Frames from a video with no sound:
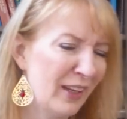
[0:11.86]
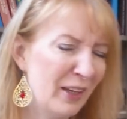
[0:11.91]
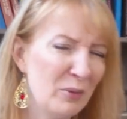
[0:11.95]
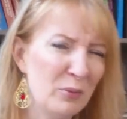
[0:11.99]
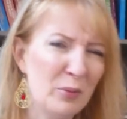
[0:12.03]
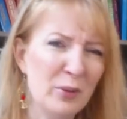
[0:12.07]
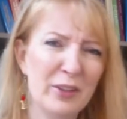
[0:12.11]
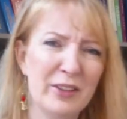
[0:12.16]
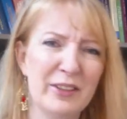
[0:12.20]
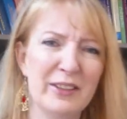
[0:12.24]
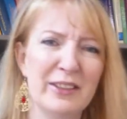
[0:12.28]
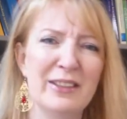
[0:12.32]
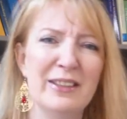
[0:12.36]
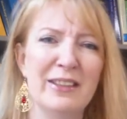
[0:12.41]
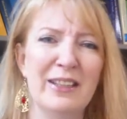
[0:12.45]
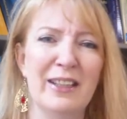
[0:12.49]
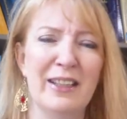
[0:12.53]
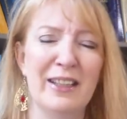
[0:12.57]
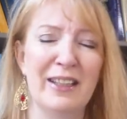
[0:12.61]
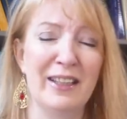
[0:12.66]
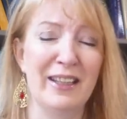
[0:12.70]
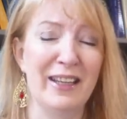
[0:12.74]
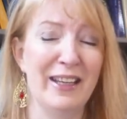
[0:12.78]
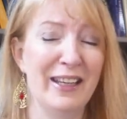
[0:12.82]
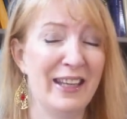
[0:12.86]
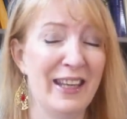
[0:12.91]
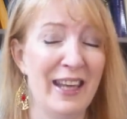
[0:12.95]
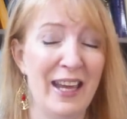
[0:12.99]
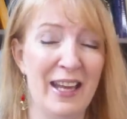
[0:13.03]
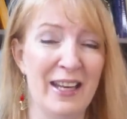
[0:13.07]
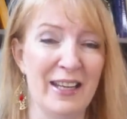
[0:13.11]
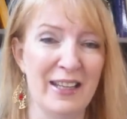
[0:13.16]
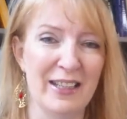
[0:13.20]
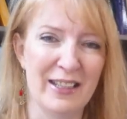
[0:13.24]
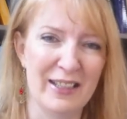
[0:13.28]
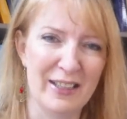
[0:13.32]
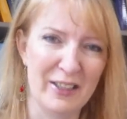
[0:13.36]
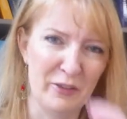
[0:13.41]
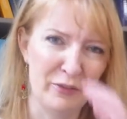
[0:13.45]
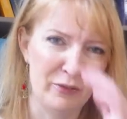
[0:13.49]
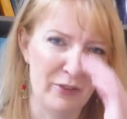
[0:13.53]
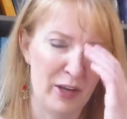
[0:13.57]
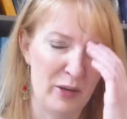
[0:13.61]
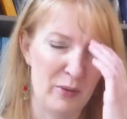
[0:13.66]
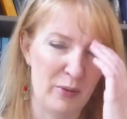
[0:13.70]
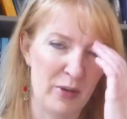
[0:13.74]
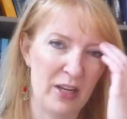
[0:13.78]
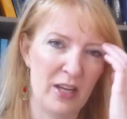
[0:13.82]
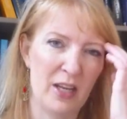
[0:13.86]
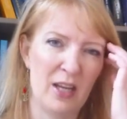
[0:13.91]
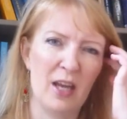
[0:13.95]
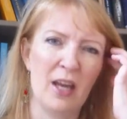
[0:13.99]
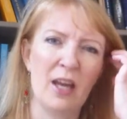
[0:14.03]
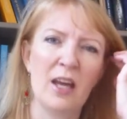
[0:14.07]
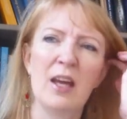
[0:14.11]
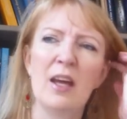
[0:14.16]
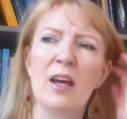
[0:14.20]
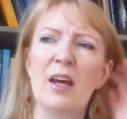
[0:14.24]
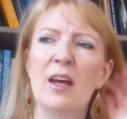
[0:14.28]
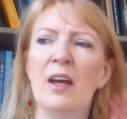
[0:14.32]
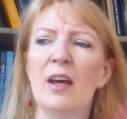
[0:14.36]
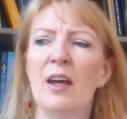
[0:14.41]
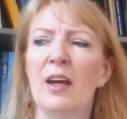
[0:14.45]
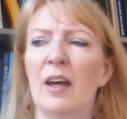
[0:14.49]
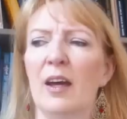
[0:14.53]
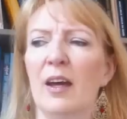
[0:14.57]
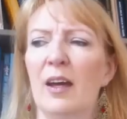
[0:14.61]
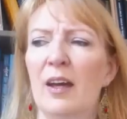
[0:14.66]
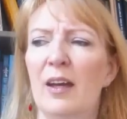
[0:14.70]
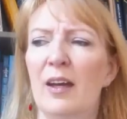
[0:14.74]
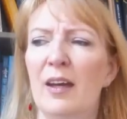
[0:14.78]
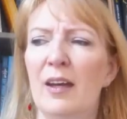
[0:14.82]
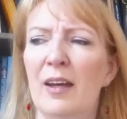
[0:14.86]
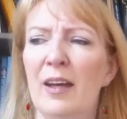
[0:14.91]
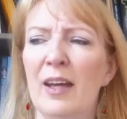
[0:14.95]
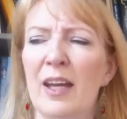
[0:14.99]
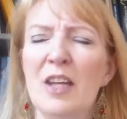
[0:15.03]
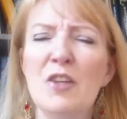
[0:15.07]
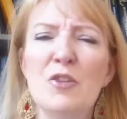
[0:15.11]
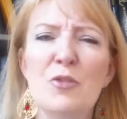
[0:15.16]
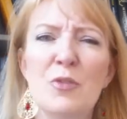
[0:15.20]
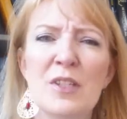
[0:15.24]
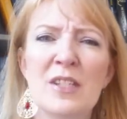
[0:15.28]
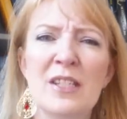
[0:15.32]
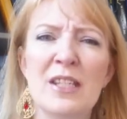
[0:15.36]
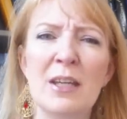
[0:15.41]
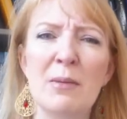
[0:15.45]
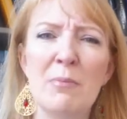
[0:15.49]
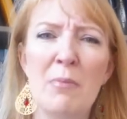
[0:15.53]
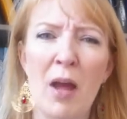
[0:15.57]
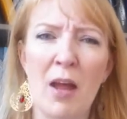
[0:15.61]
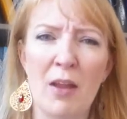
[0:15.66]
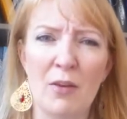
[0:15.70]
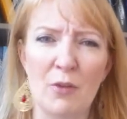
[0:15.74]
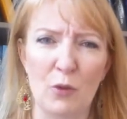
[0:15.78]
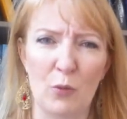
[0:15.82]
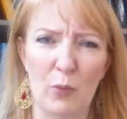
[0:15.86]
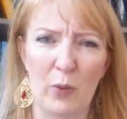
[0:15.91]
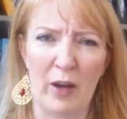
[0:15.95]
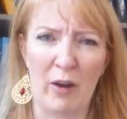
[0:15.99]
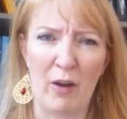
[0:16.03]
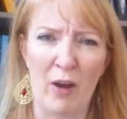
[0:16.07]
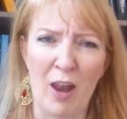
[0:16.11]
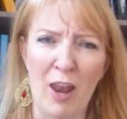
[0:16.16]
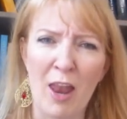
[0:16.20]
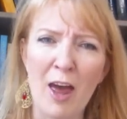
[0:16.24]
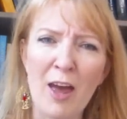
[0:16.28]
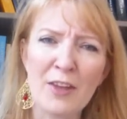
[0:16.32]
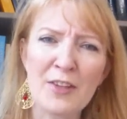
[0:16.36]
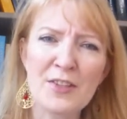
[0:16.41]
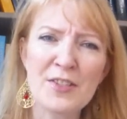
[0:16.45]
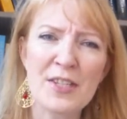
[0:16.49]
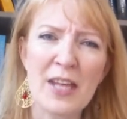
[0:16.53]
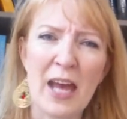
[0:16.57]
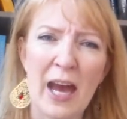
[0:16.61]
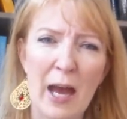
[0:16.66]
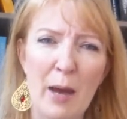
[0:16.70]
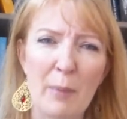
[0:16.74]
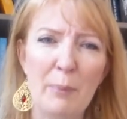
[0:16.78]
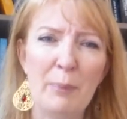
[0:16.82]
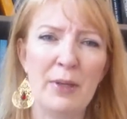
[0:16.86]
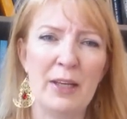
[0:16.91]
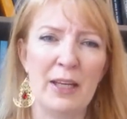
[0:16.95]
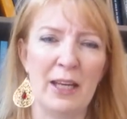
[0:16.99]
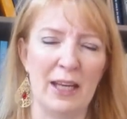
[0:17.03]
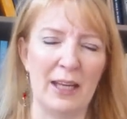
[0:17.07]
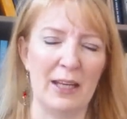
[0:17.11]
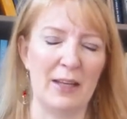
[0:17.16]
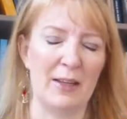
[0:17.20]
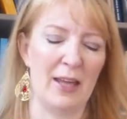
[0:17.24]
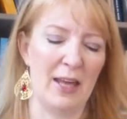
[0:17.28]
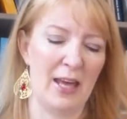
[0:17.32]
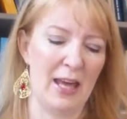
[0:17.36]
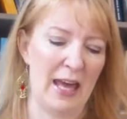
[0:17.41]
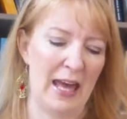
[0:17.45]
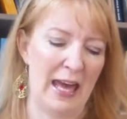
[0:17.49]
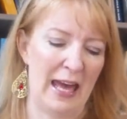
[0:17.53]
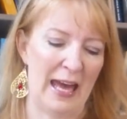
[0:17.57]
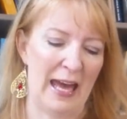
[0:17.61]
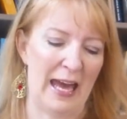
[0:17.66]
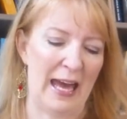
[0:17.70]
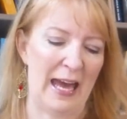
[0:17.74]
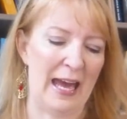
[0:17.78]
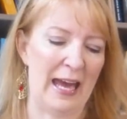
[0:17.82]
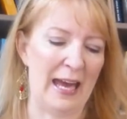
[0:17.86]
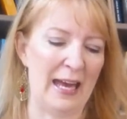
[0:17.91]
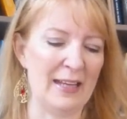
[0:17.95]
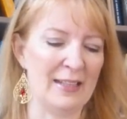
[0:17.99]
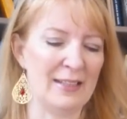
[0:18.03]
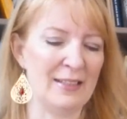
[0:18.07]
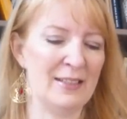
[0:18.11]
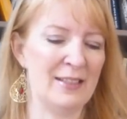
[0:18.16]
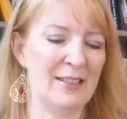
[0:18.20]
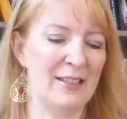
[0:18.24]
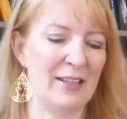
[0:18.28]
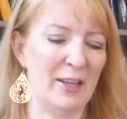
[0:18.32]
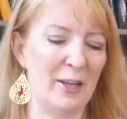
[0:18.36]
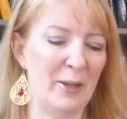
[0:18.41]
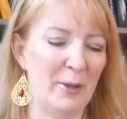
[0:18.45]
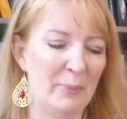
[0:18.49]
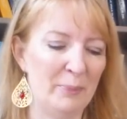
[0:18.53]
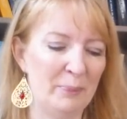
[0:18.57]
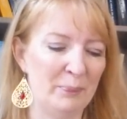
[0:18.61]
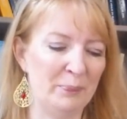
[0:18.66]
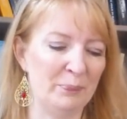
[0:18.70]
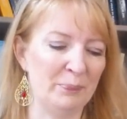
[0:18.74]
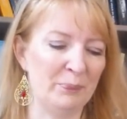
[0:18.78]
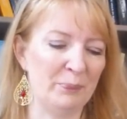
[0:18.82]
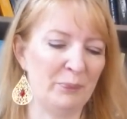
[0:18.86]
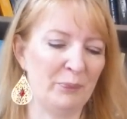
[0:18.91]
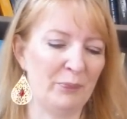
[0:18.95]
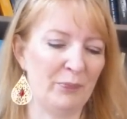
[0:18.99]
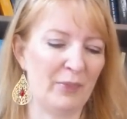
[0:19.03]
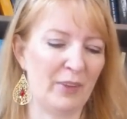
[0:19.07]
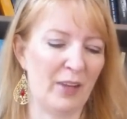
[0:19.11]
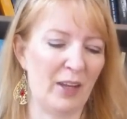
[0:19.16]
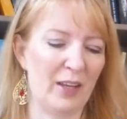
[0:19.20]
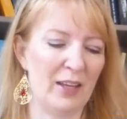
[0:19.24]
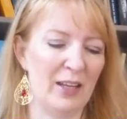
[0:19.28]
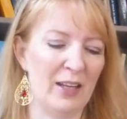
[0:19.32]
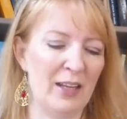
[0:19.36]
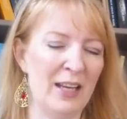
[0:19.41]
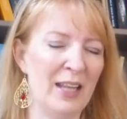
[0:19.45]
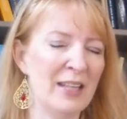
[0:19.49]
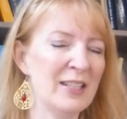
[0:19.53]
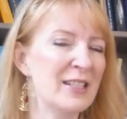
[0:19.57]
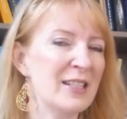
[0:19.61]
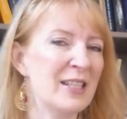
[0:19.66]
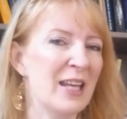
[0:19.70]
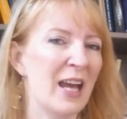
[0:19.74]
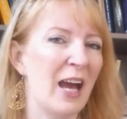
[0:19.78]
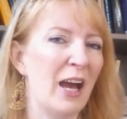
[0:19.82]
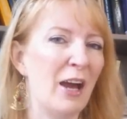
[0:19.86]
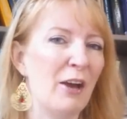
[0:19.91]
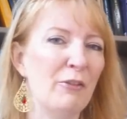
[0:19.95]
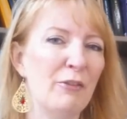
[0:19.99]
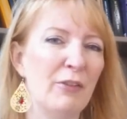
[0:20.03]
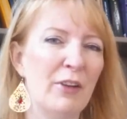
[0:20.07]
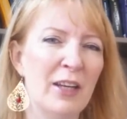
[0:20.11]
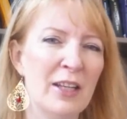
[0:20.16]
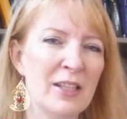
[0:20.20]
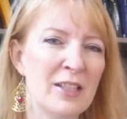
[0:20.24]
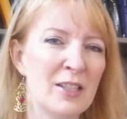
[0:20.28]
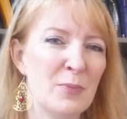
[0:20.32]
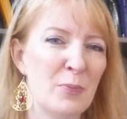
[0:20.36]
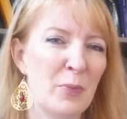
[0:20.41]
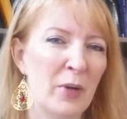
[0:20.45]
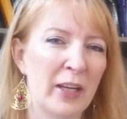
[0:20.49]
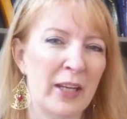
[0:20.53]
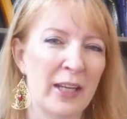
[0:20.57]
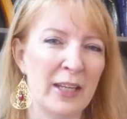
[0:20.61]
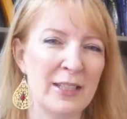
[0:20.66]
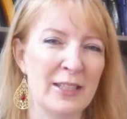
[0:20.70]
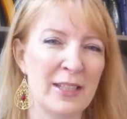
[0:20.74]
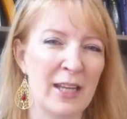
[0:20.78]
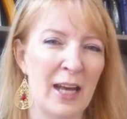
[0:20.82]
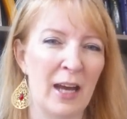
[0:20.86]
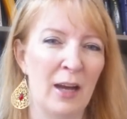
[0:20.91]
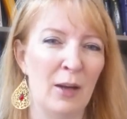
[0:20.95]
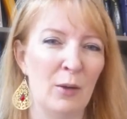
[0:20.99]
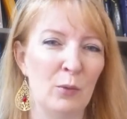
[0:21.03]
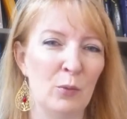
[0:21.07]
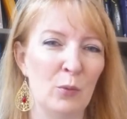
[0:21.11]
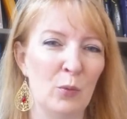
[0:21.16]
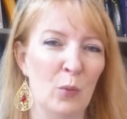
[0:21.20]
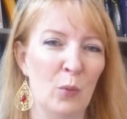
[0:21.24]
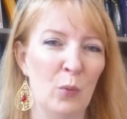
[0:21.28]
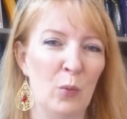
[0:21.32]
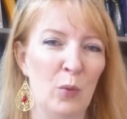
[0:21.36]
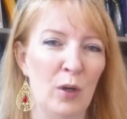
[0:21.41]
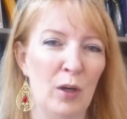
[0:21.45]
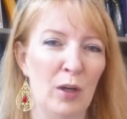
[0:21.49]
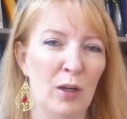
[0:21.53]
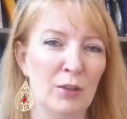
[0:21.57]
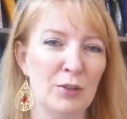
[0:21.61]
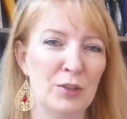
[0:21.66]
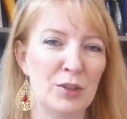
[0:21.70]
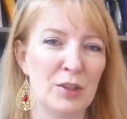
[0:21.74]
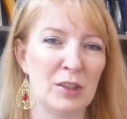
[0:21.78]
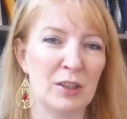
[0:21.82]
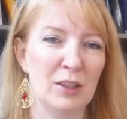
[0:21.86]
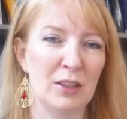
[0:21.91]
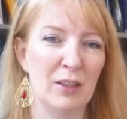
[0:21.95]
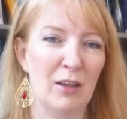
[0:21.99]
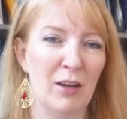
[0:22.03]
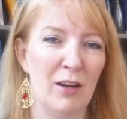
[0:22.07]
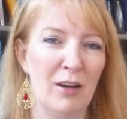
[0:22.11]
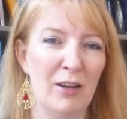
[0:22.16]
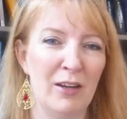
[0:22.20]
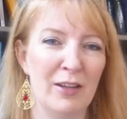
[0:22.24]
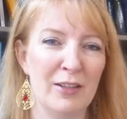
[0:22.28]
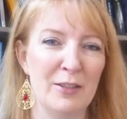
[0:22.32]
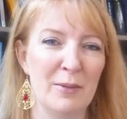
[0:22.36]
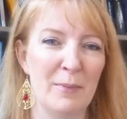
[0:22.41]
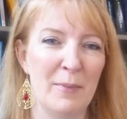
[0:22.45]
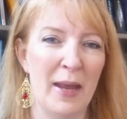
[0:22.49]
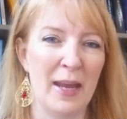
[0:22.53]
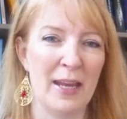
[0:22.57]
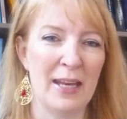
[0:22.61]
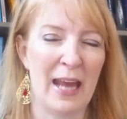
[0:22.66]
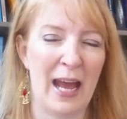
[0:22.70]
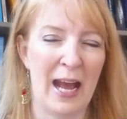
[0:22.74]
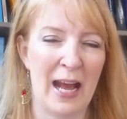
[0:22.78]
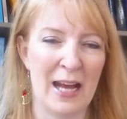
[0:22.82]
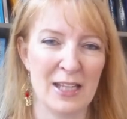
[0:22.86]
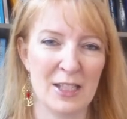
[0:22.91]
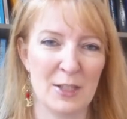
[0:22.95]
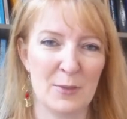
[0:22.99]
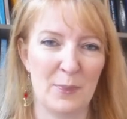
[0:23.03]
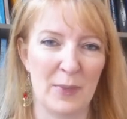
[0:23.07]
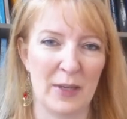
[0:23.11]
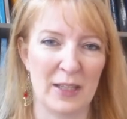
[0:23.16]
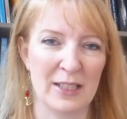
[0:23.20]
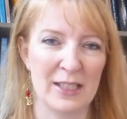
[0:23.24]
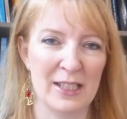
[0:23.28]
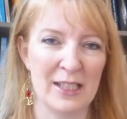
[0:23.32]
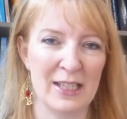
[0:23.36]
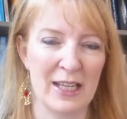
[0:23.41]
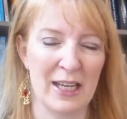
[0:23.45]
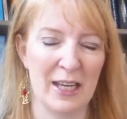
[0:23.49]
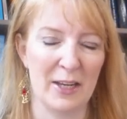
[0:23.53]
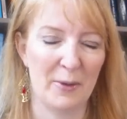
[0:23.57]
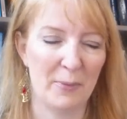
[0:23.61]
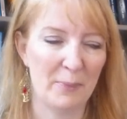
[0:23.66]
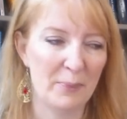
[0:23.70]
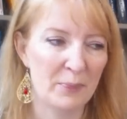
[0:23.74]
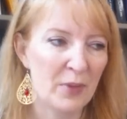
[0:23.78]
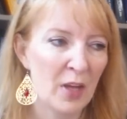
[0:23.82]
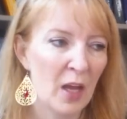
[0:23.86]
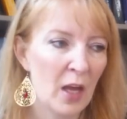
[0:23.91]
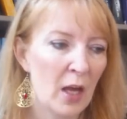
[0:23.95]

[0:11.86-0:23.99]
And what an, uh, again, a very uh, interesting month where a lot is happening. And um, let's have, let's break it down. What are the main aspects here?